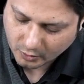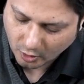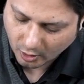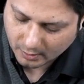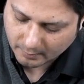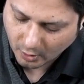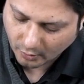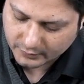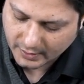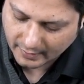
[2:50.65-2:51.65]
column
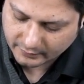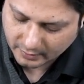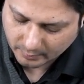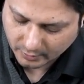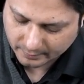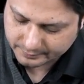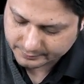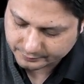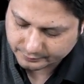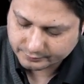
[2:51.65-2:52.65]
of the acetabulum,
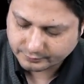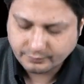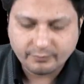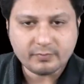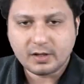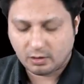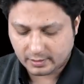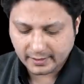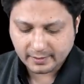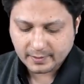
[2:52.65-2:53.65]
all
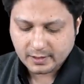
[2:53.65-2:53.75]
right.